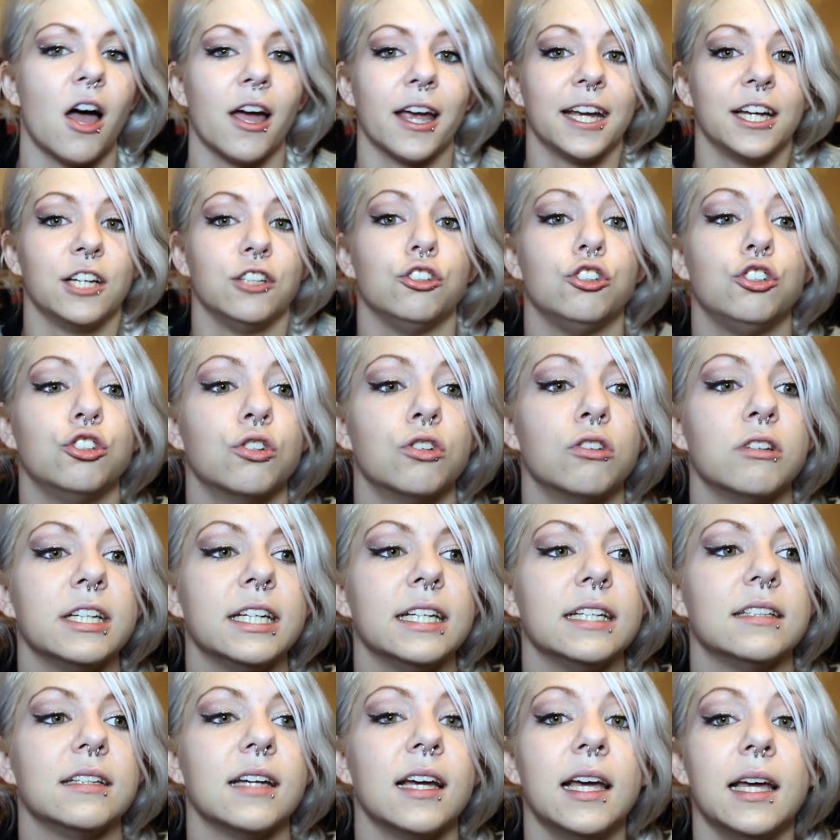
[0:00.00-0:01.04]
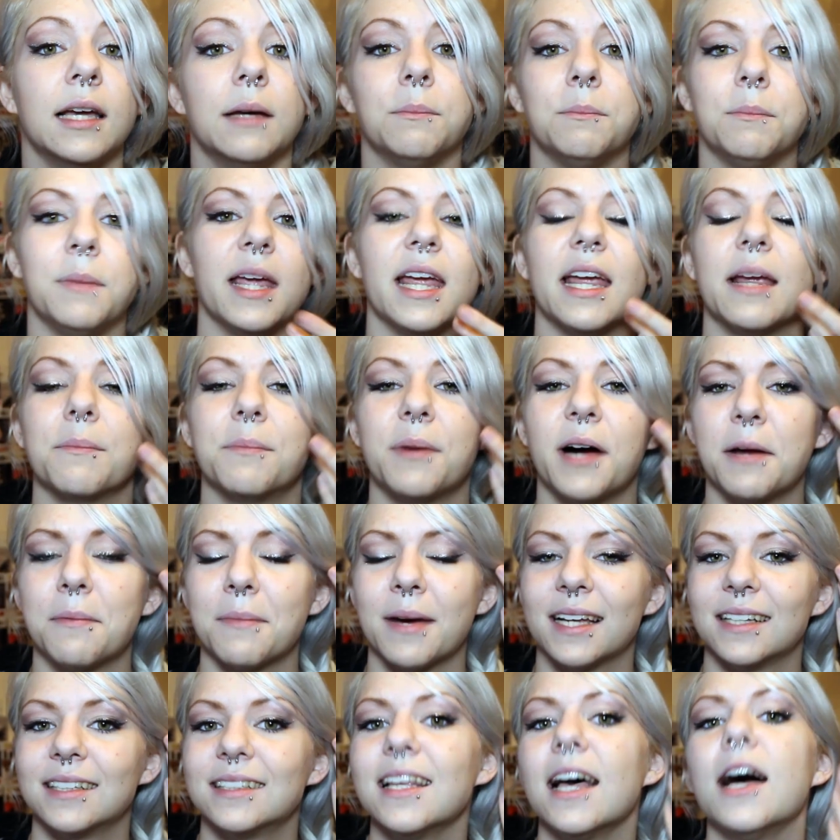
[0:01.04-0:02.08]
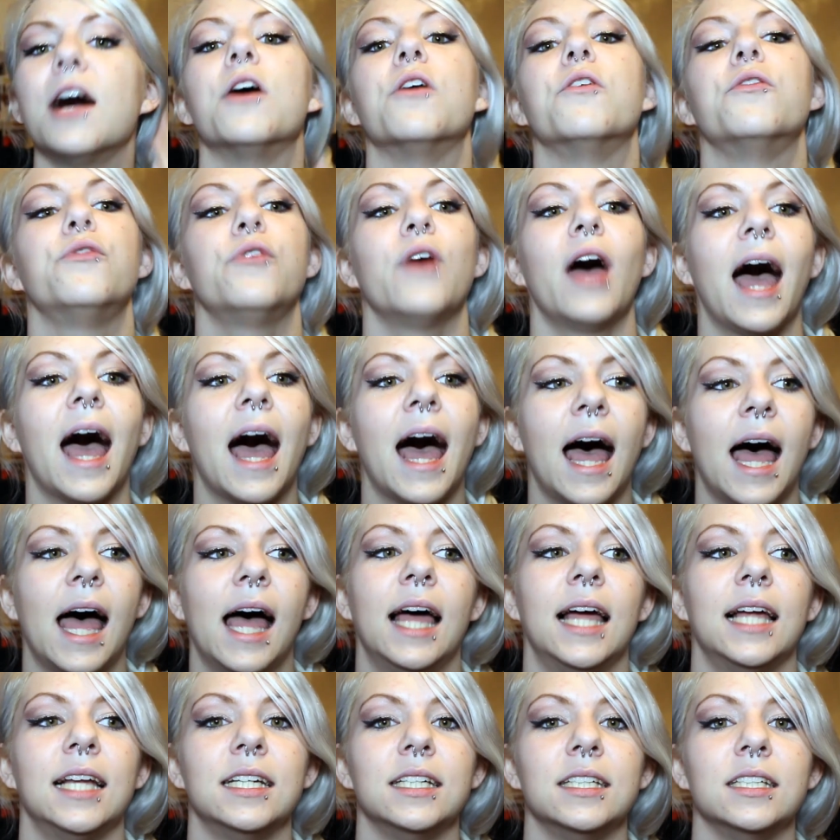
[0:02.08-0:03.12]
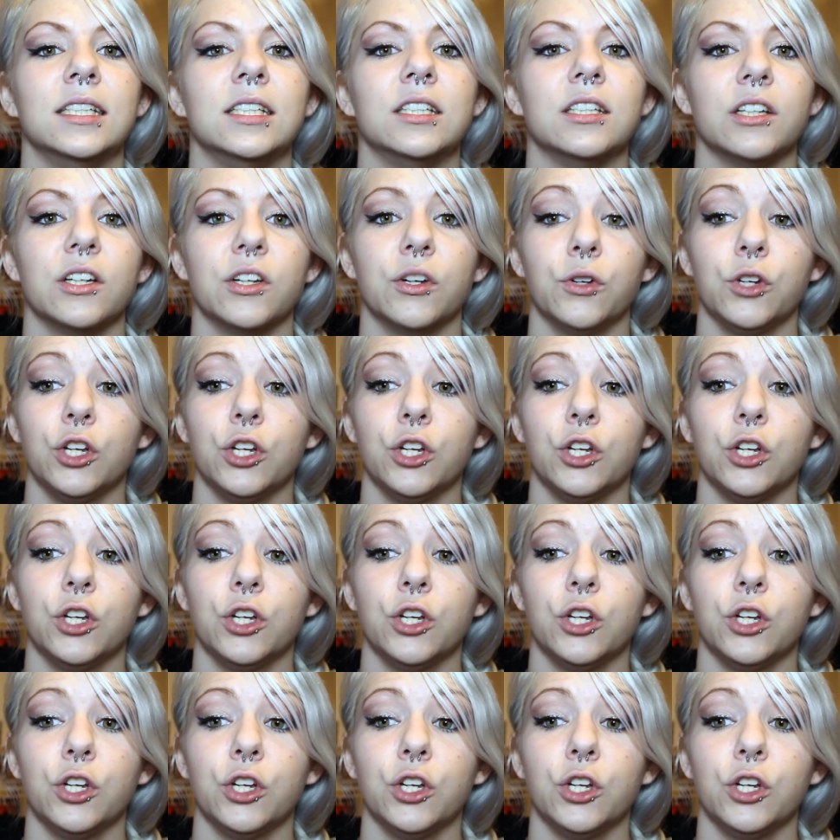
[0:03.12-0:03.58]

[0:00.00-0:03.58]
I enjoyed being by myself, and,